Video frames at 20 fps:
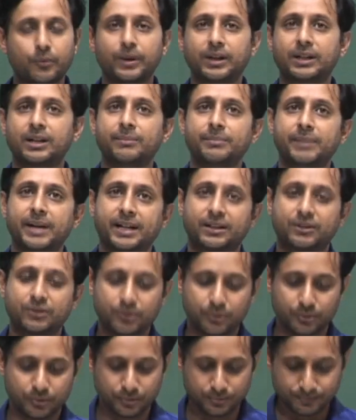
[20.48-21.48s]
Welcome back
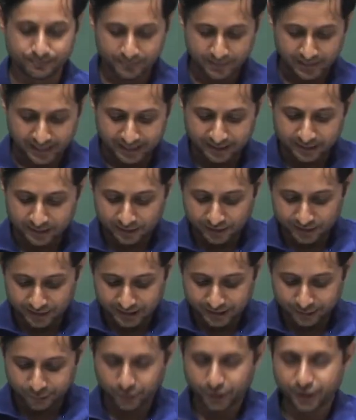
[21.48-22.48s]
to Analog
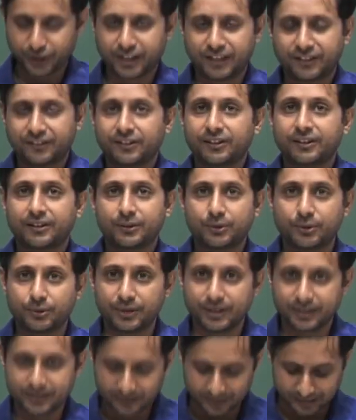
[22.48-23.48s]
Electronics.
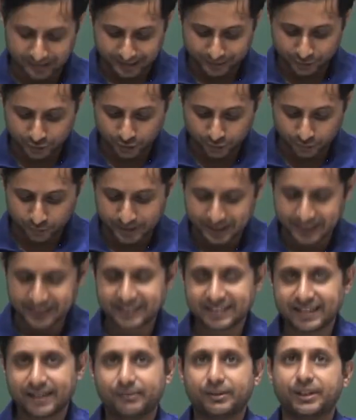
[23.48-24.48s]
Today is lecture
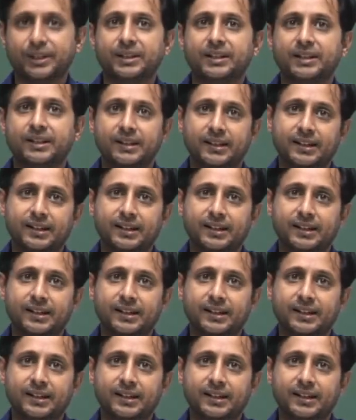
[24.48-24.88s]
27